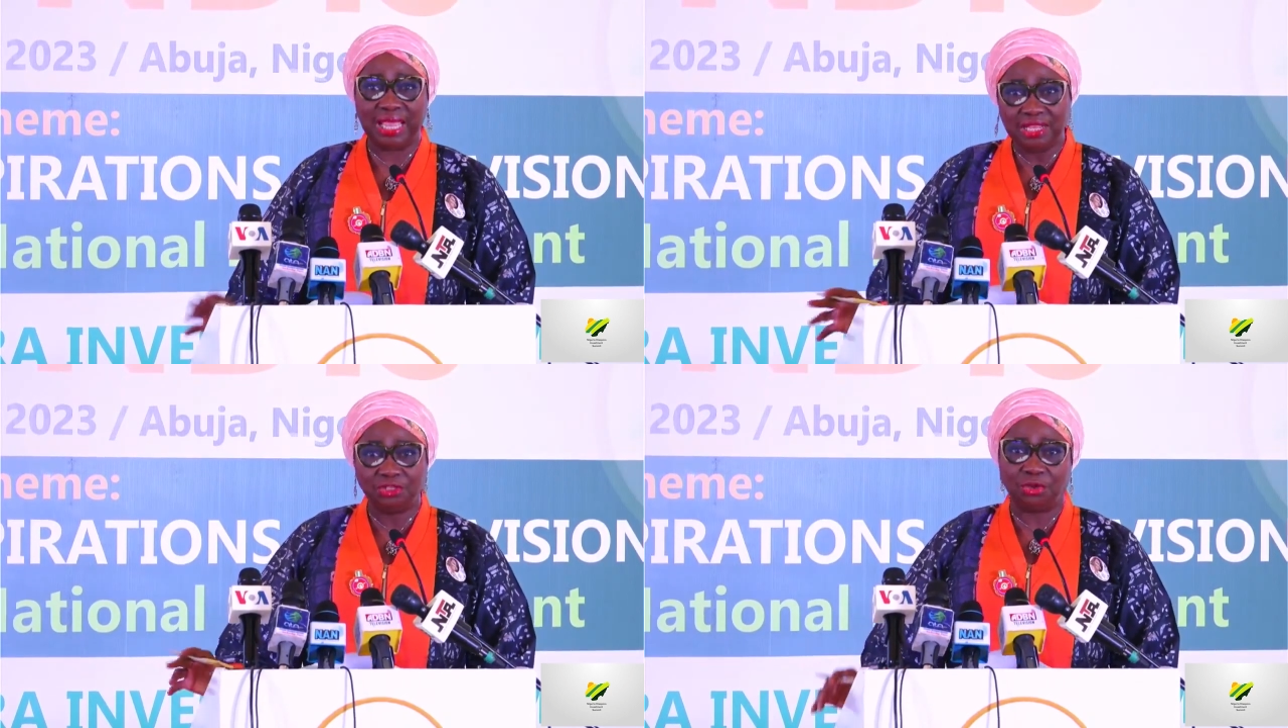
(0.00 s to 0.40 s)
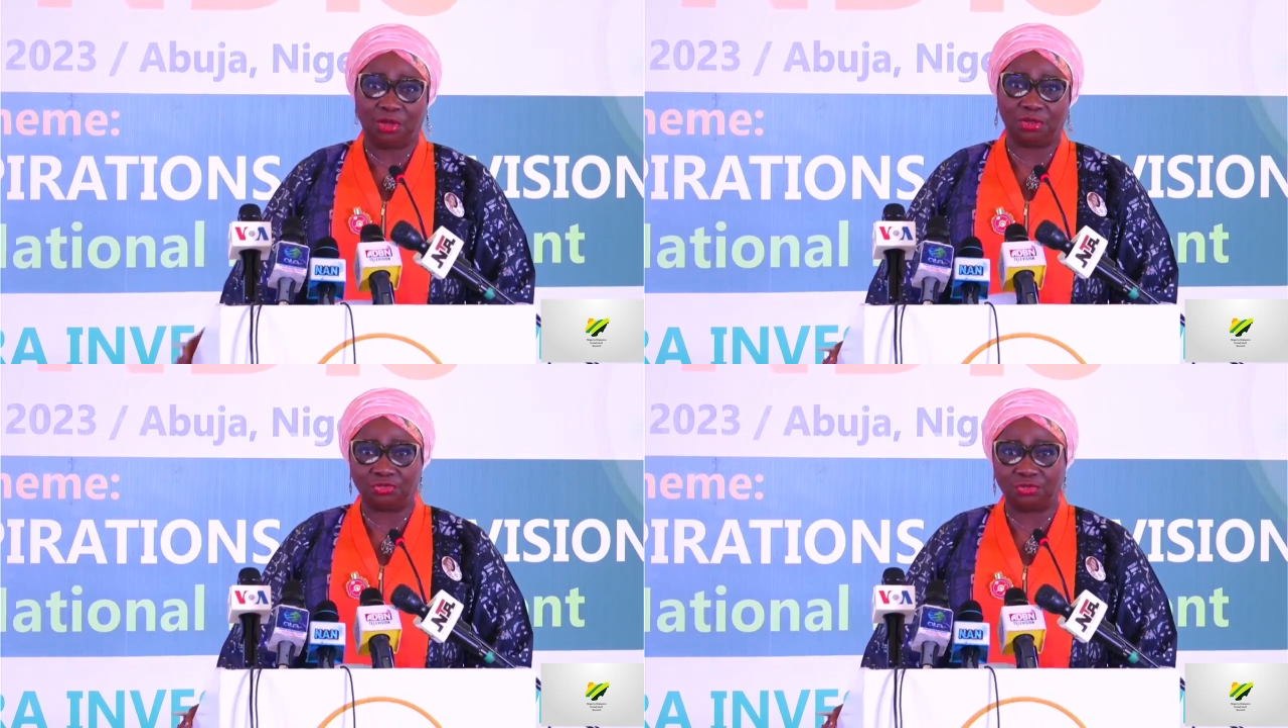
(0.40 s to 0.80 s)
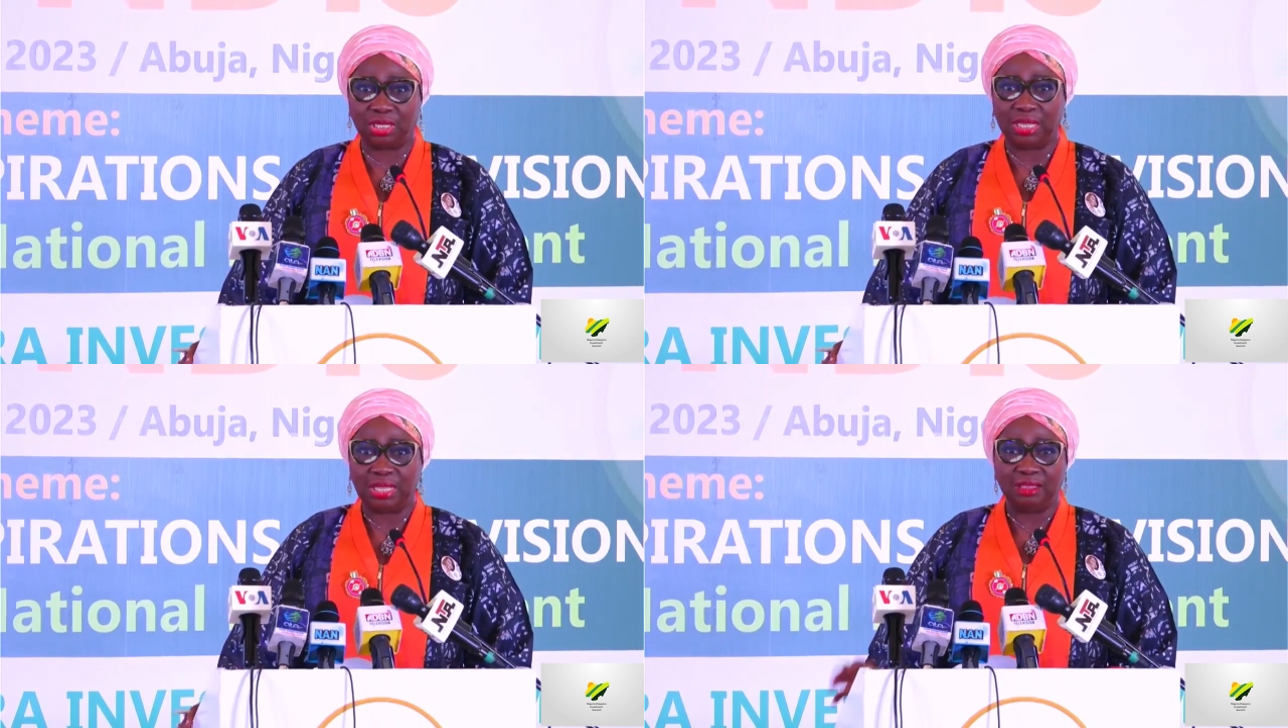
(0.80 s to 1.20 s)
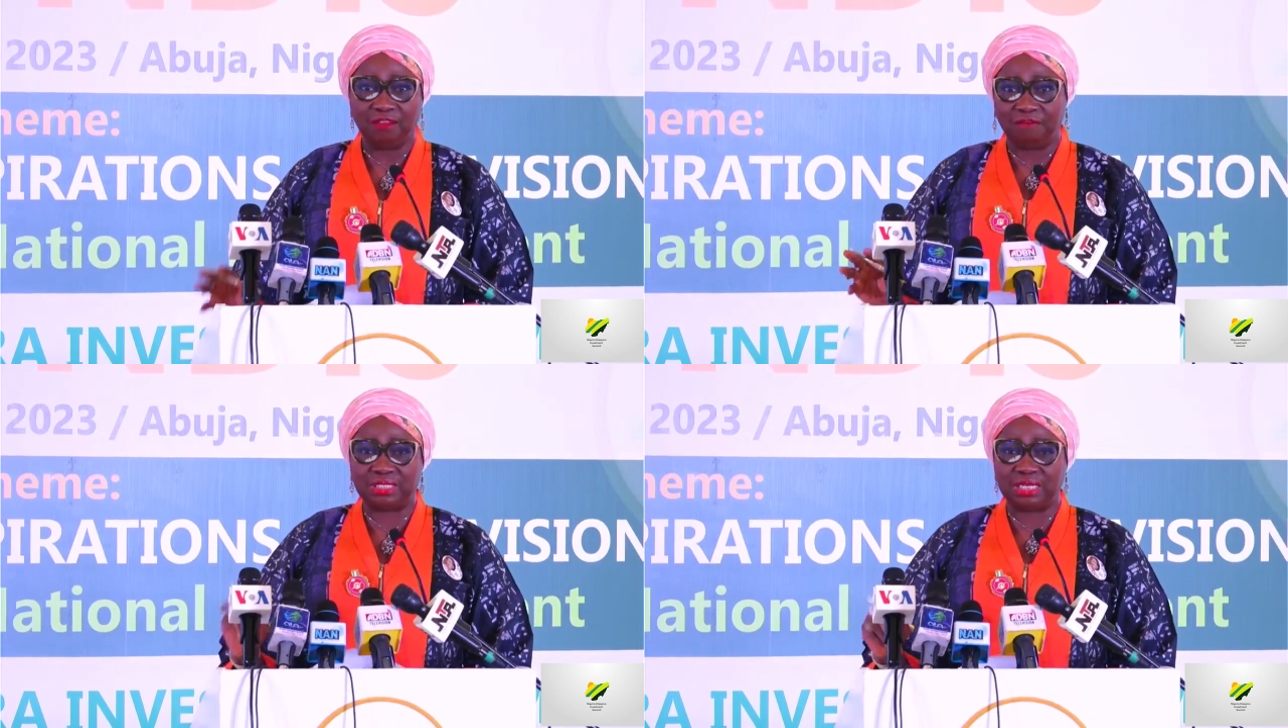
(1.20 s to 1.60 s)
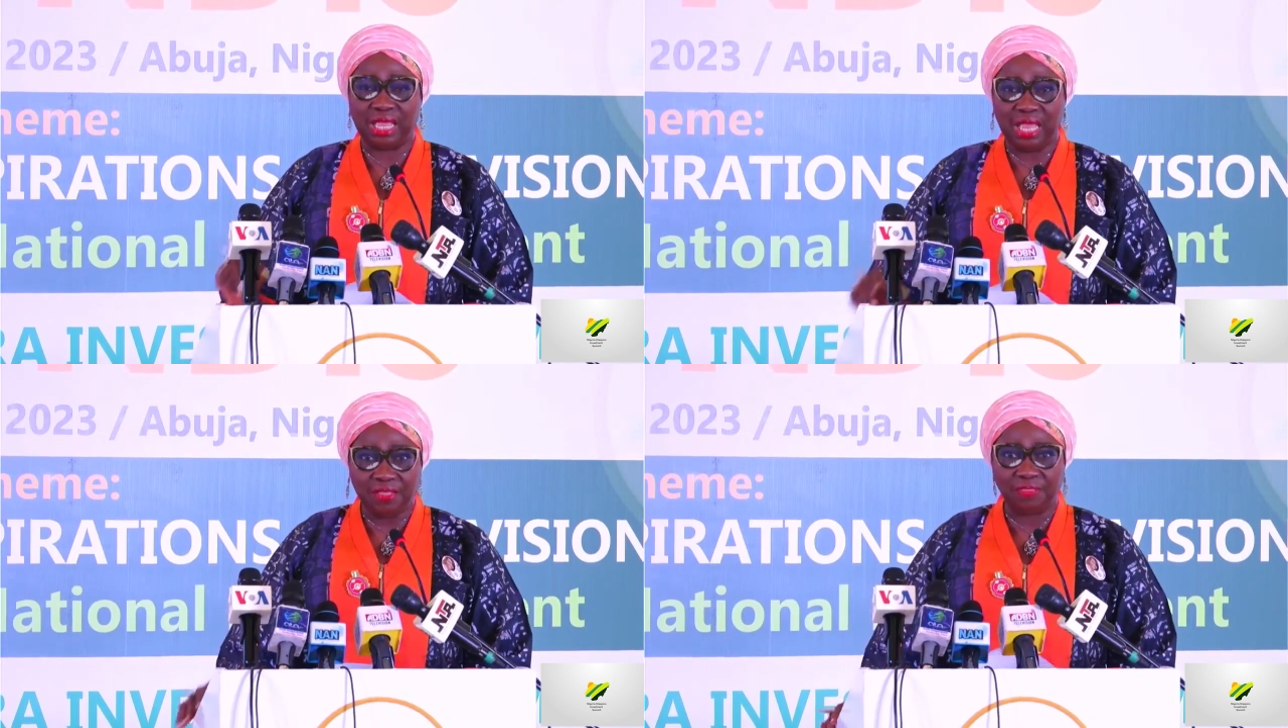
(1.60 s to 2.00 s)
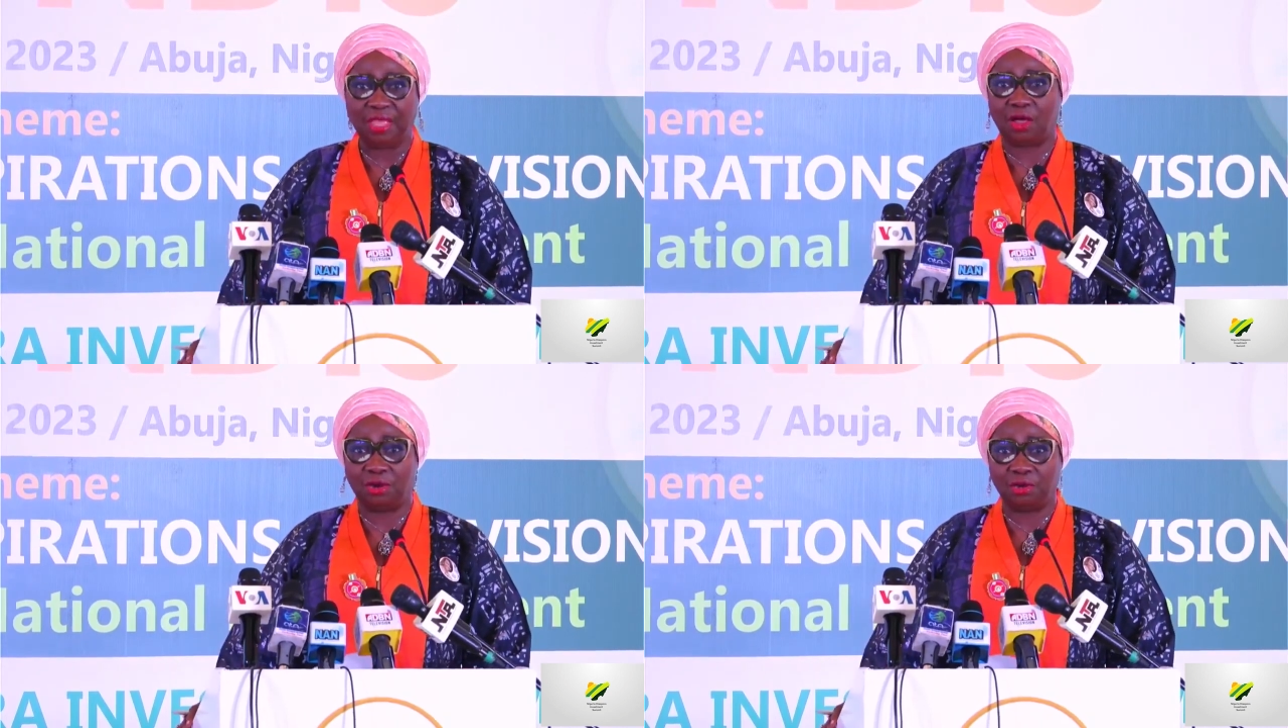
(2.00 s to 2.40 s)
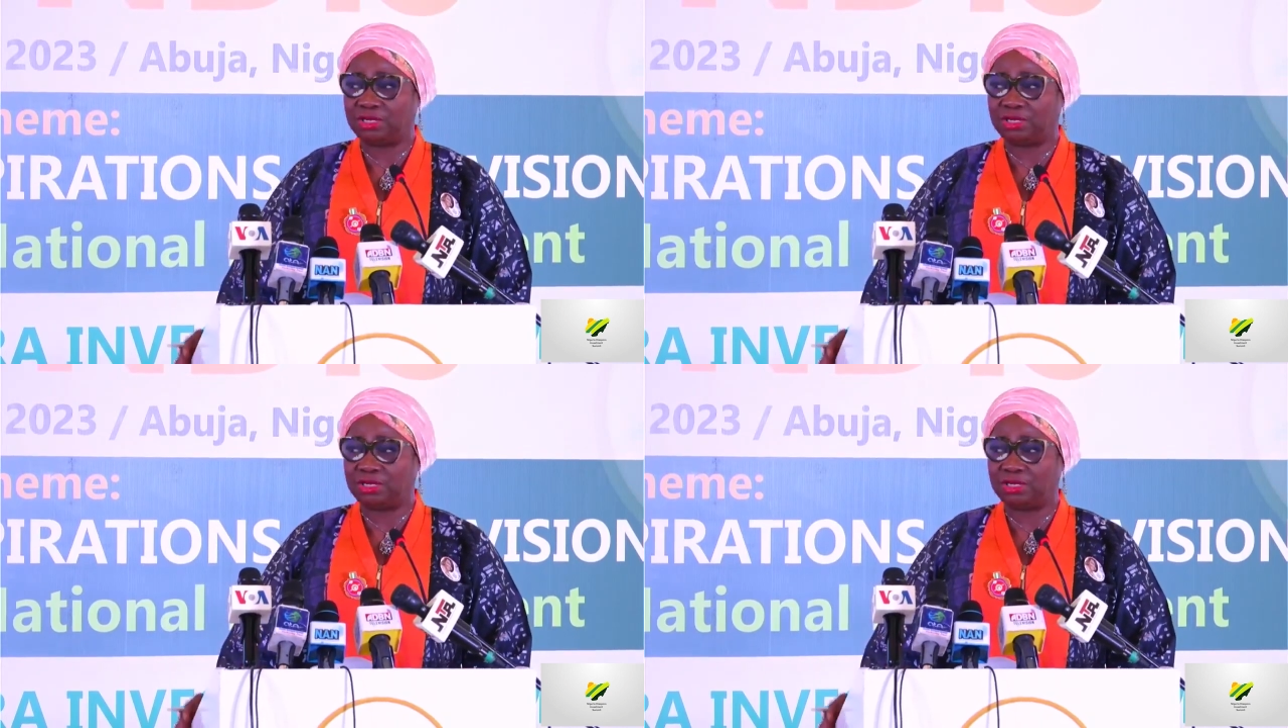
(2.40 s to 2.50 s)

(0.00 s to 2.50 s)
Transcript: in your country, investing in the economy.